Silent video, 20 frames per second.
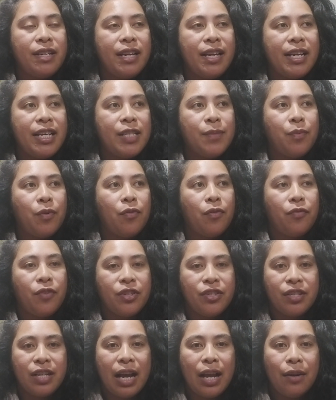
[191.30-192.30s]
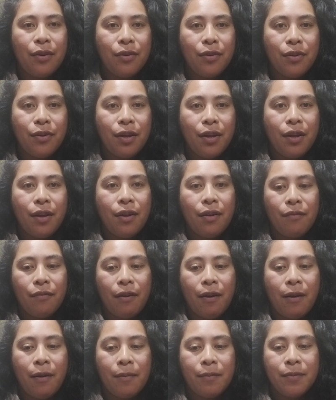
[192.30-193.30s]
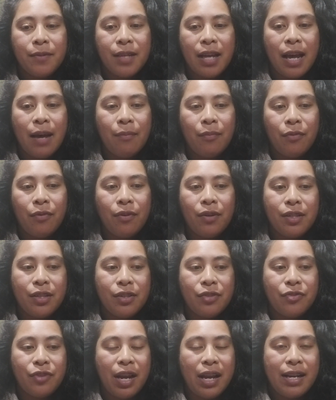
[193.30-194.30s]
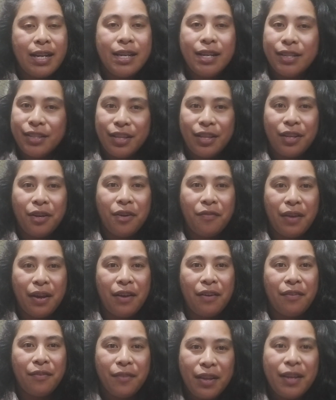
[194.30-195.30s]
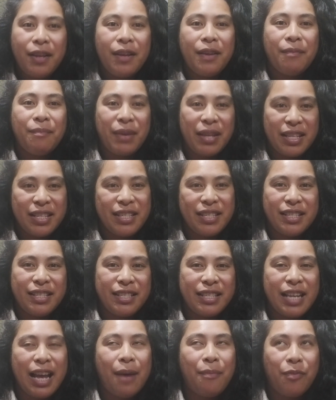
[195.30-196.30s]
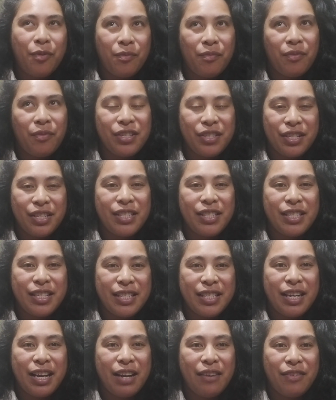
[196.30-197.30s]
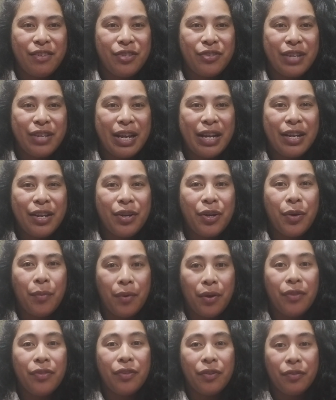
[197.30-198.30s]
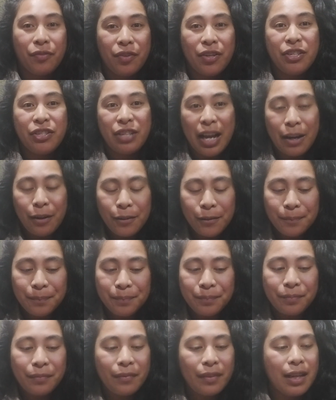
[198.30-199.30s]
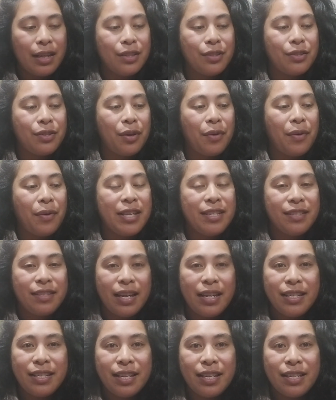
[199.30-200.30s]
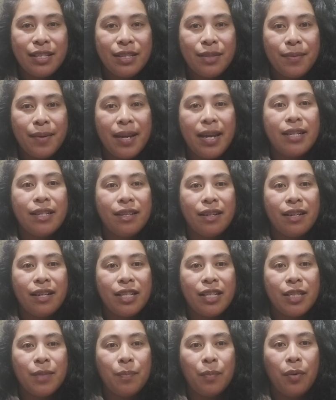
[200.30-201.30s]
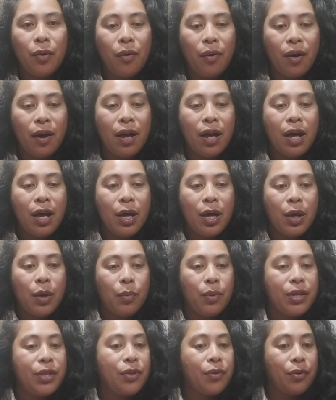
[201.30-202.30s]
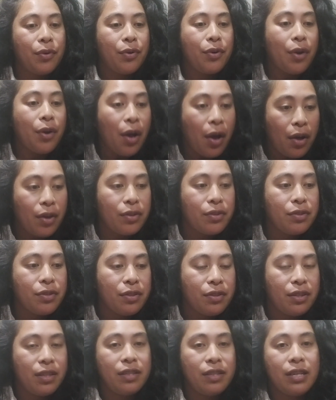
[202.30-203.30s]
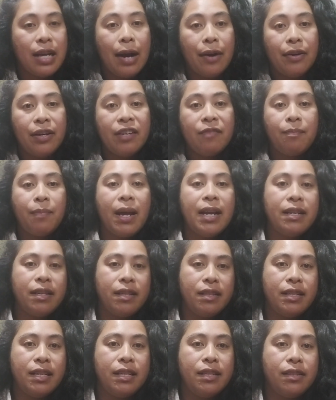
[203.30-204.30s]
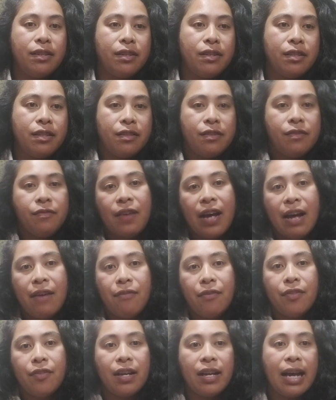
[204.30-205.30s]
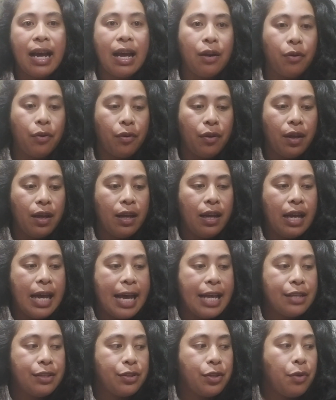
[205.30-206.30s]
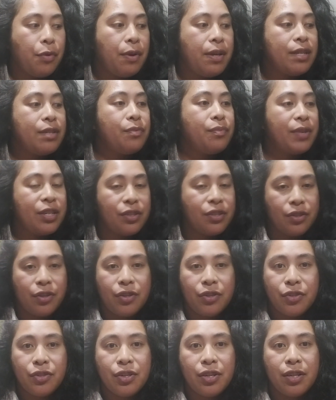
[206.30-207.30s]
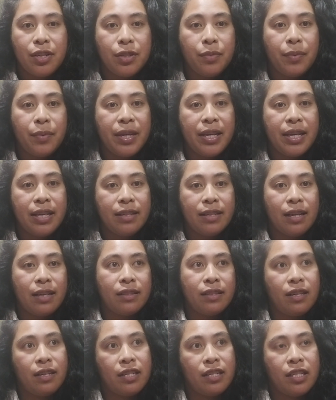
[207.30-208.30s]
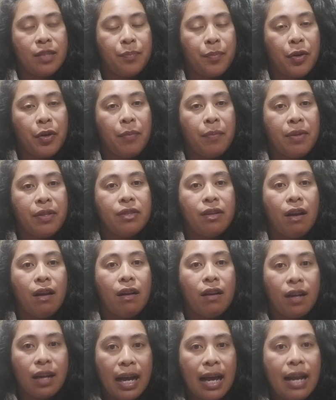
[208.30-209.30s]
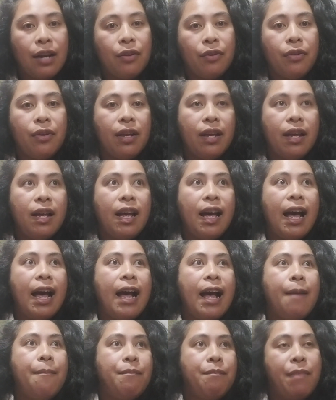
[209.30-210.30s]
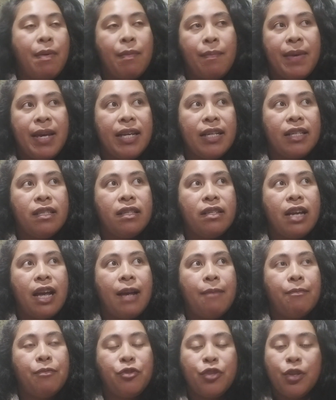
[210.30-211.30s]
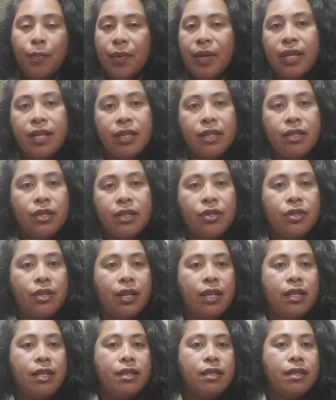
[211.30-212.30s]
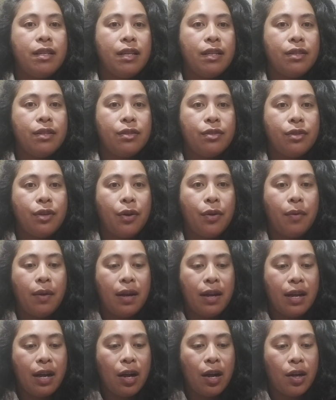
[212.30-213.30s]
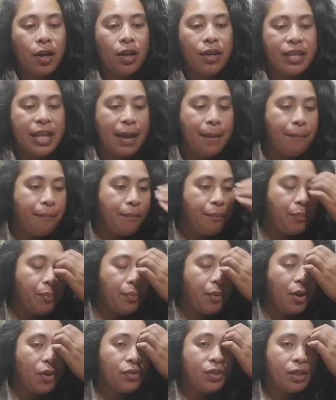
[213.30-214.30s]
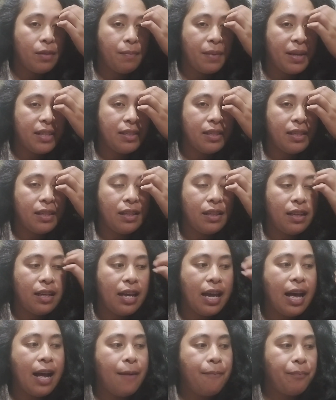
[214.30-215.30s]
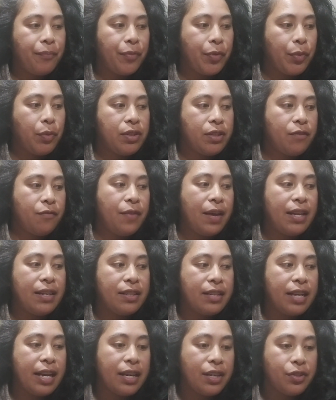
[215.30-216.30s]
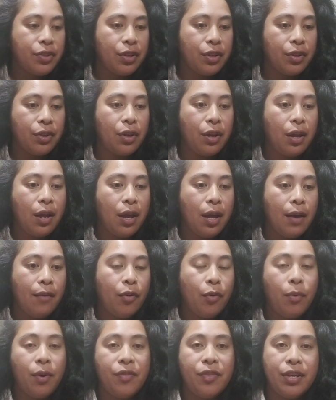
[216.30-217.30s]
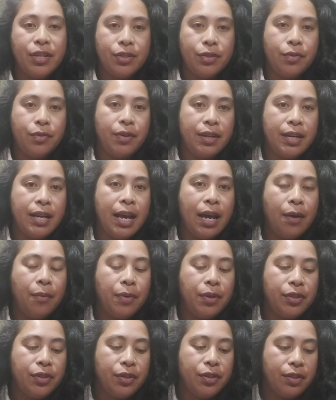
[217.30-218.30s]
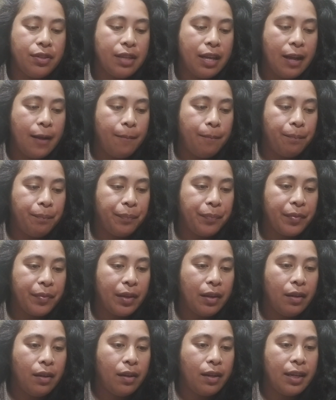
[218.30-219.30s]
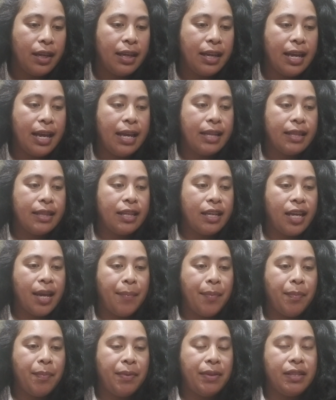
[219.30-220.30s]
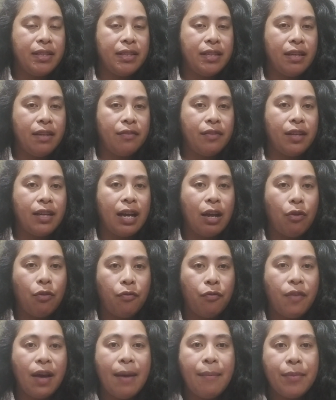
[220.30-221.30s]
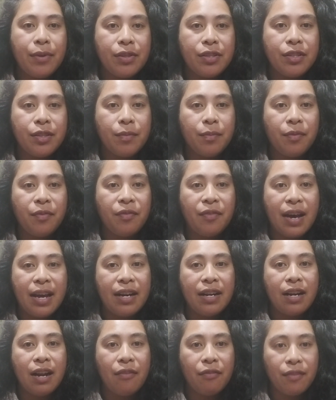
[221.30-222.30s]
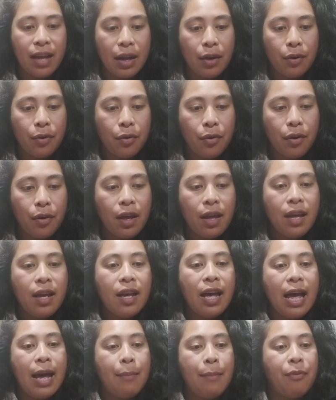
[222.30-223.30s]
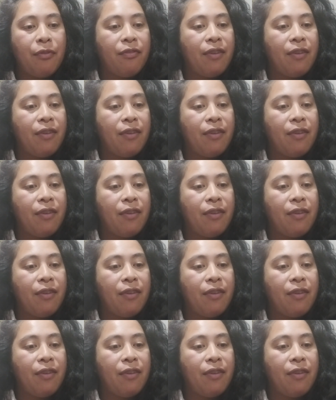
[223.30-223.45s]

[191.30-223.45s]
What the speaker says: export fresh galo from Samoa to Australia because a lot of our Samoan brothers and sisters are in Australia who want the fresh galo. And so as scientists, we had to explore whether or not the taro leaf blight disease could survive on the galo. And so as researchers, we conducted experiments on galo, mimicked shipping conditions. And so that project basically was the foundation for what they're doing now, which is looking at the capability of the galo farmers to provide enough galo and